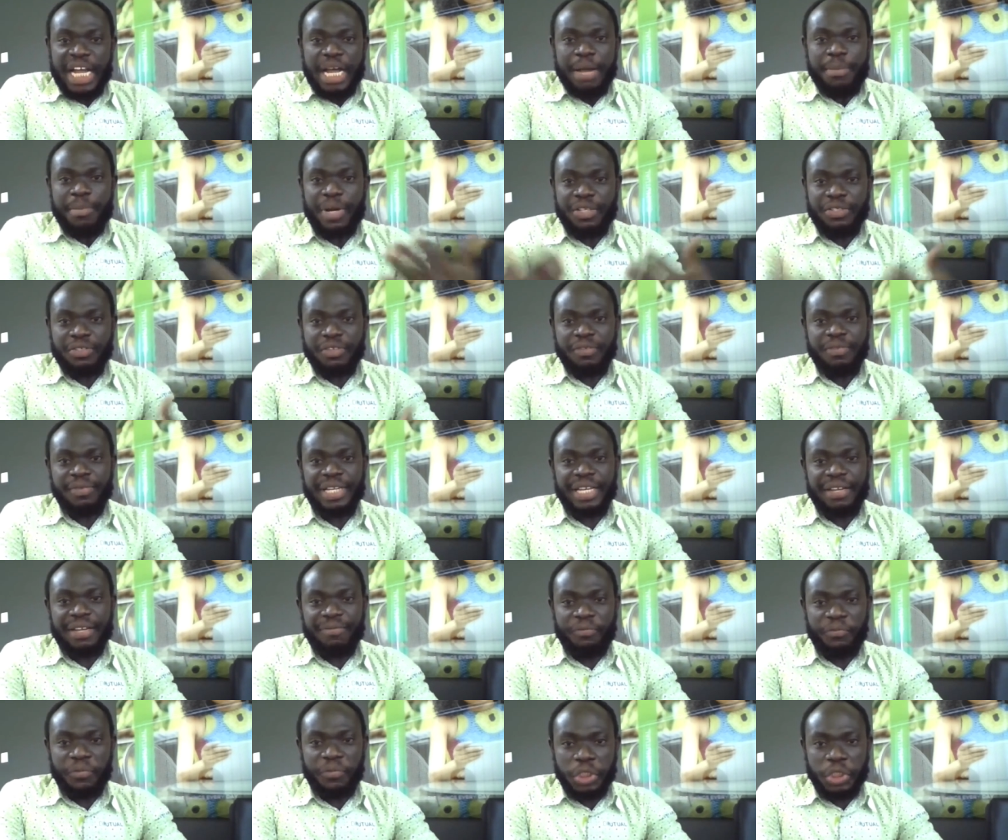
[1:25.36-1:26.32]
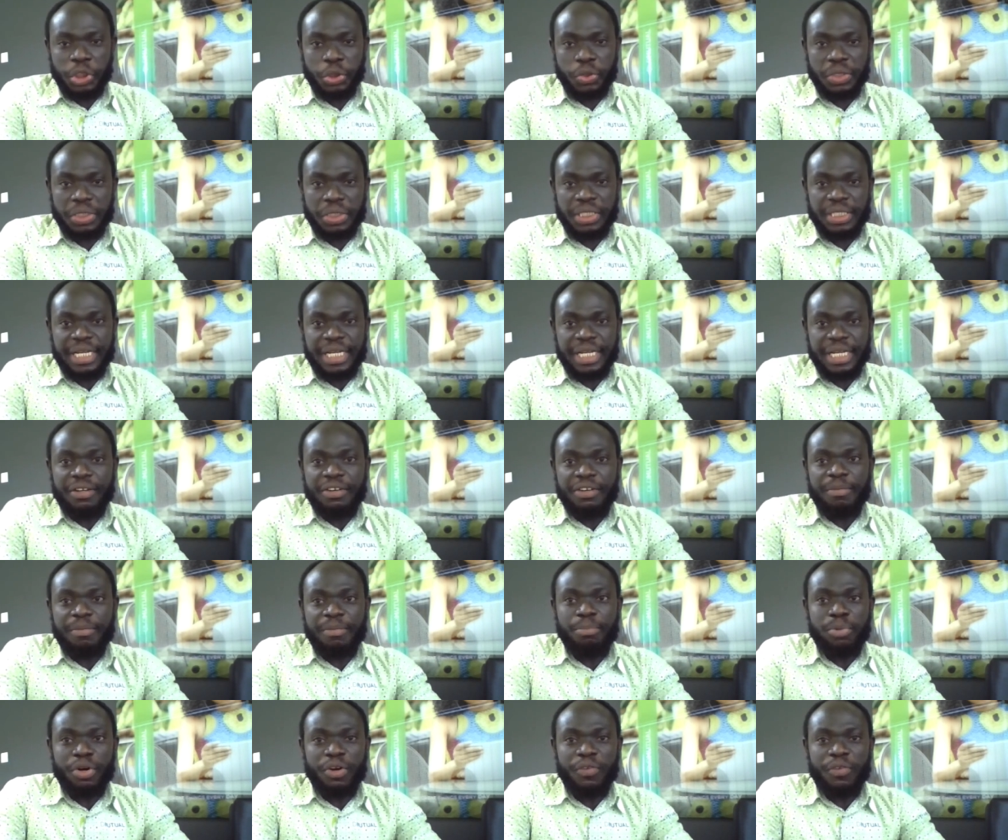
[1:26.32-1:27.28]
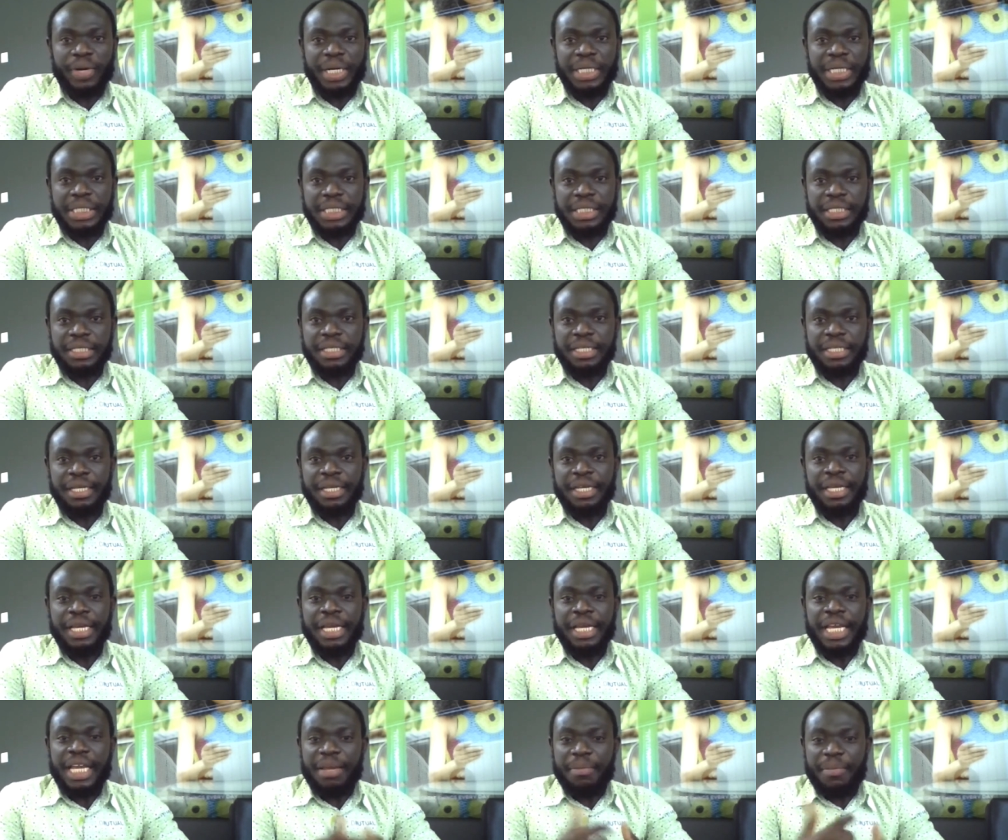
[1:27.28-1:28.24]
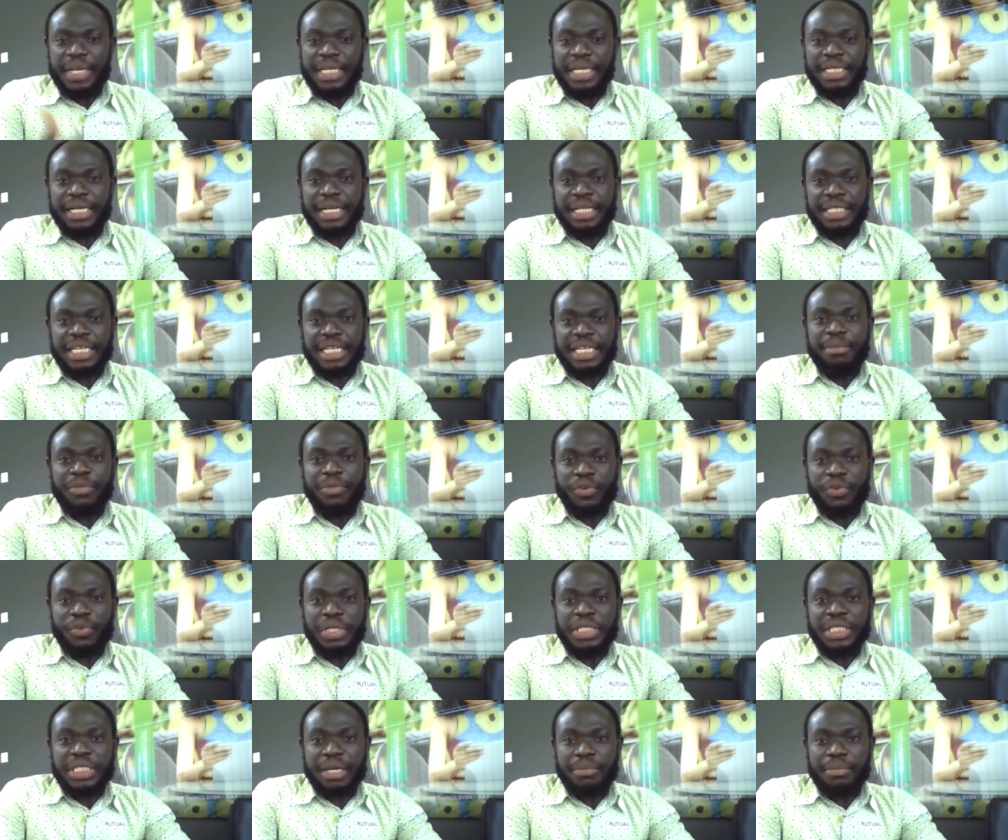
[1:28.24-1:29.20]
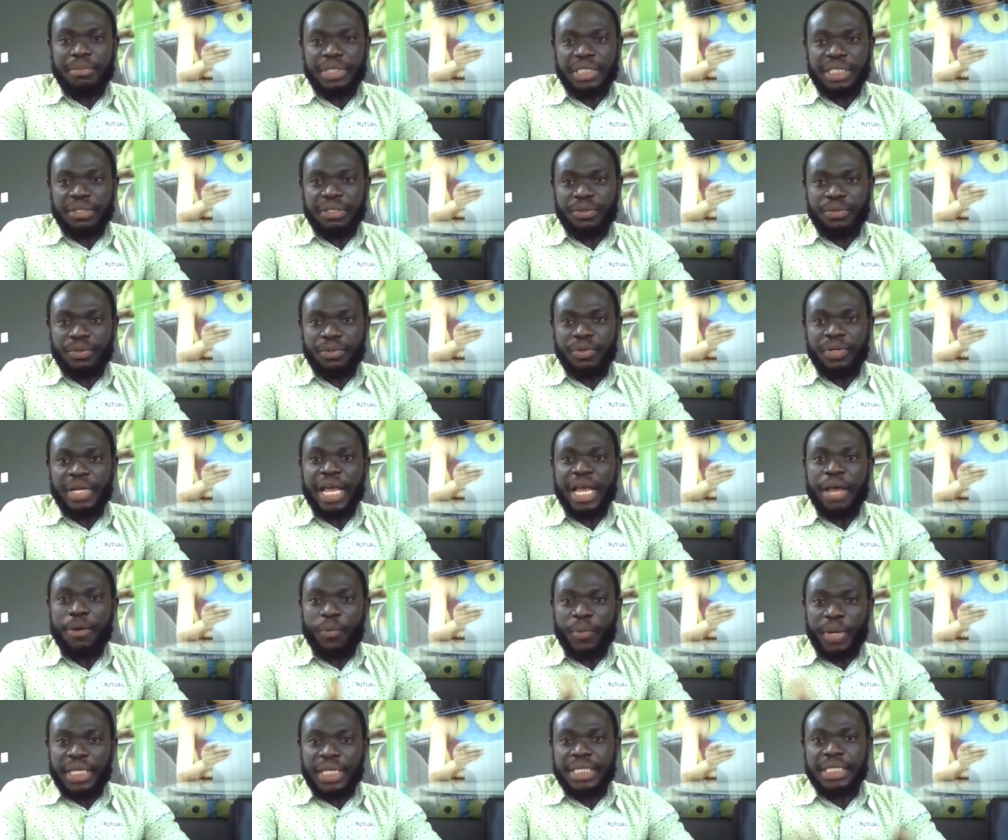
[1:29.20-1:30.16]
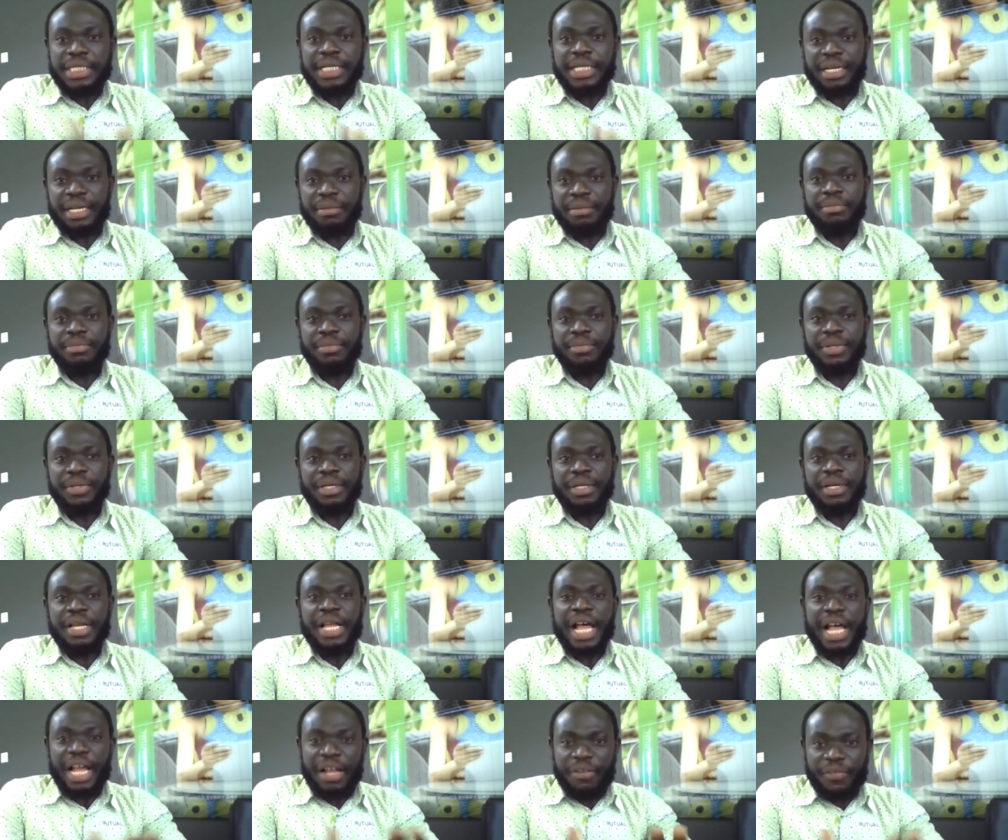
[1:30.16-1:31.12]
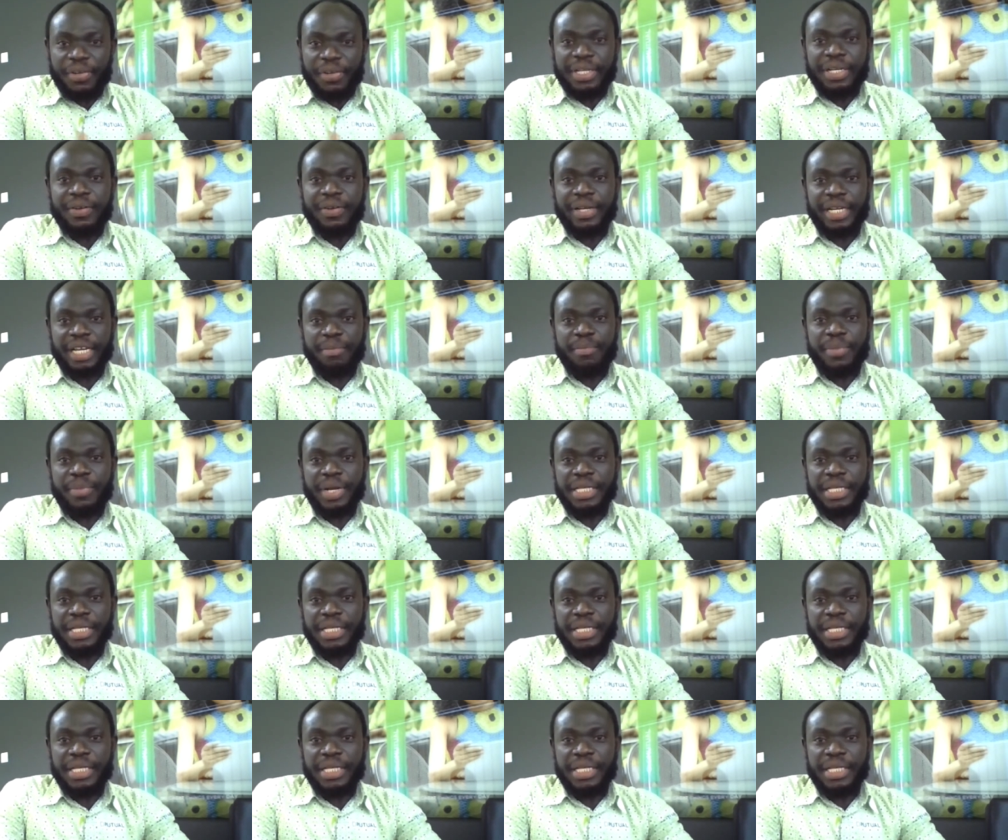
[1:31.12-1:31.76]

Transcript: come out of that vicious cycle of poverty it means that I'm doing something good. And with time, Africa will get